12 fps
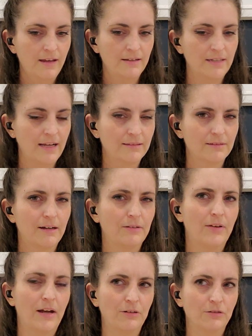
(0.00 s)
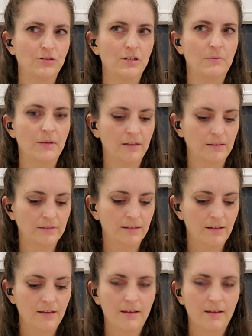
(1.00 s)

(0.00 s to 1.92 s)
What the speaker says: It takes a lot of energy, because